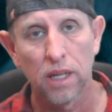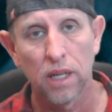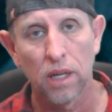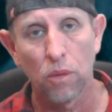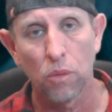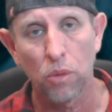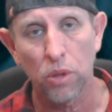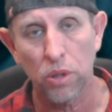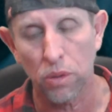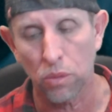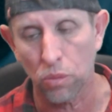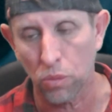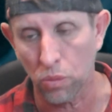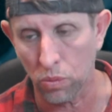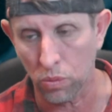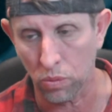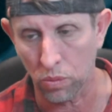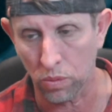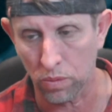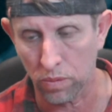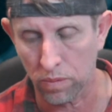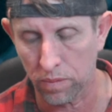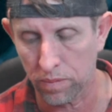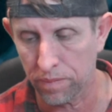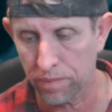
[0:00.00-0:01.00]
Loved his
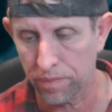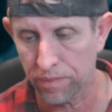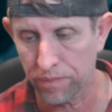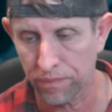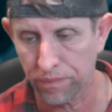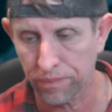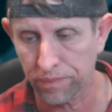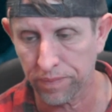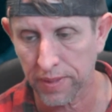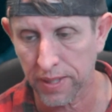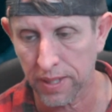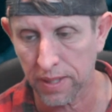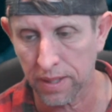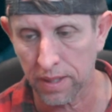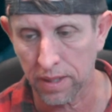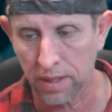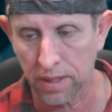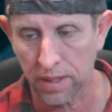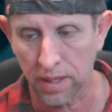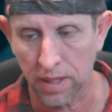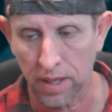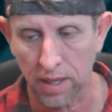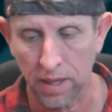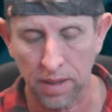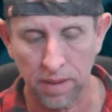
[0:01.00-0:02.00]
Bundy rum,
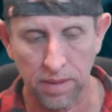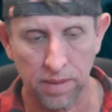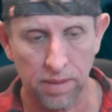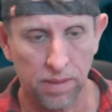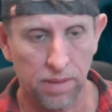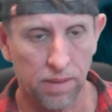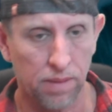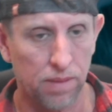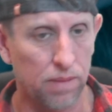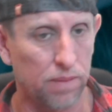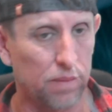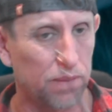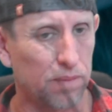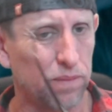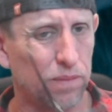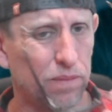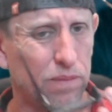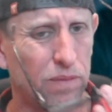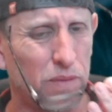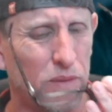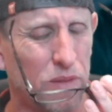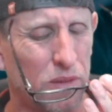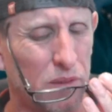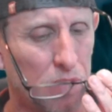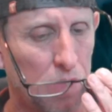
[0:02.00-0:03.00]
half mix
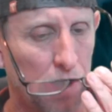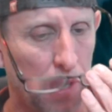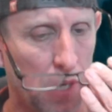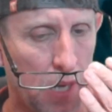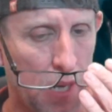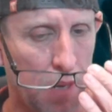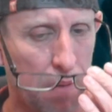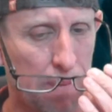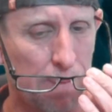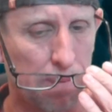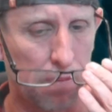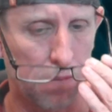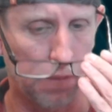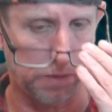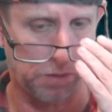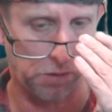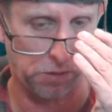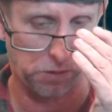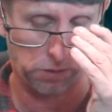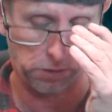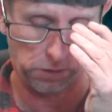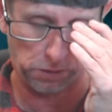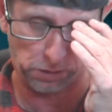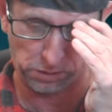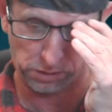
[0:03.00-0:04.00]
with Coke,
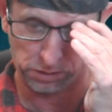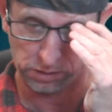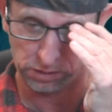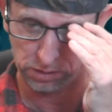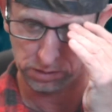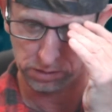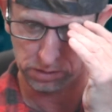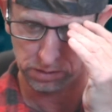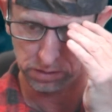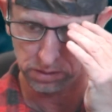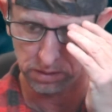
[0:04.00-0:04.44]
not Pepsi.